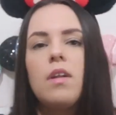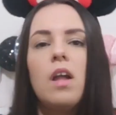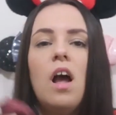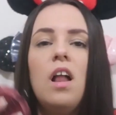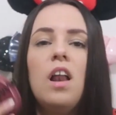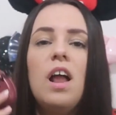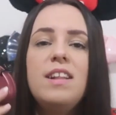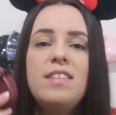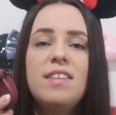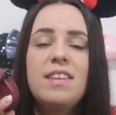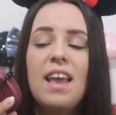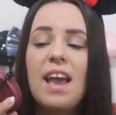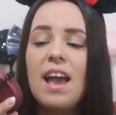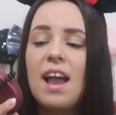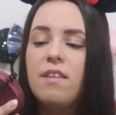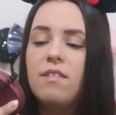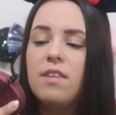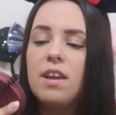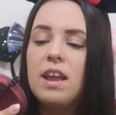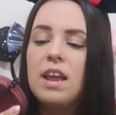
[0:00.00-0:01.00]
I like to
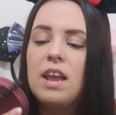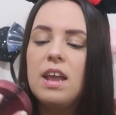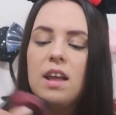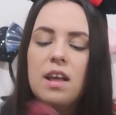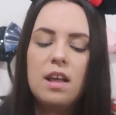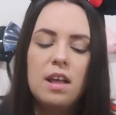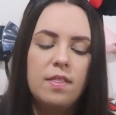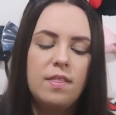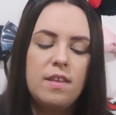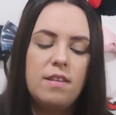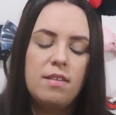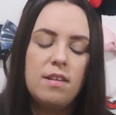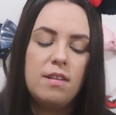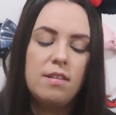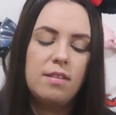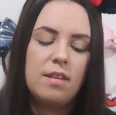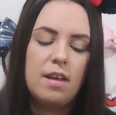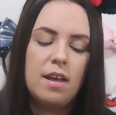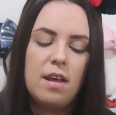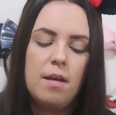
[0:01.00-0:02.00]
carry, this
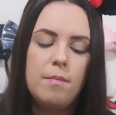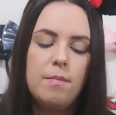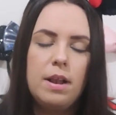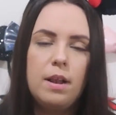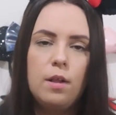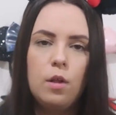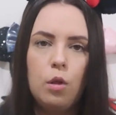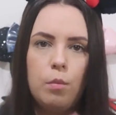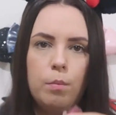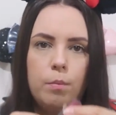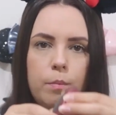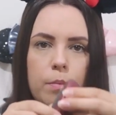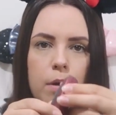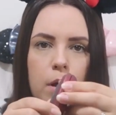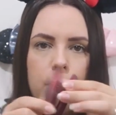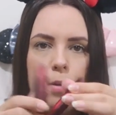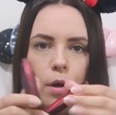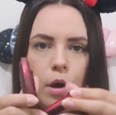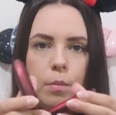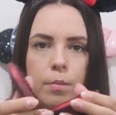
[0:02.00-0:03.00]
is a little
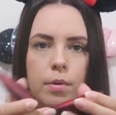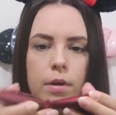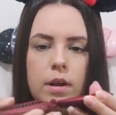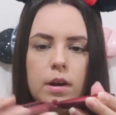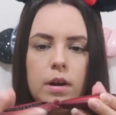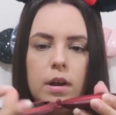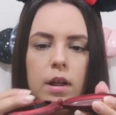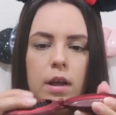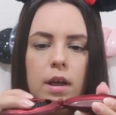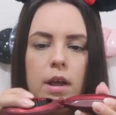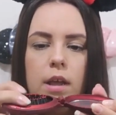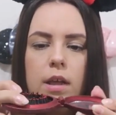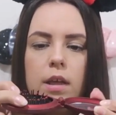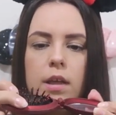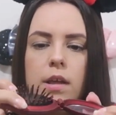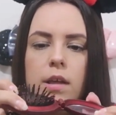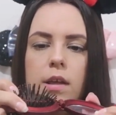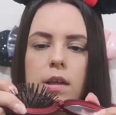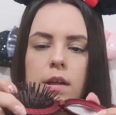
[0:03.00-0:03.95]
pop open like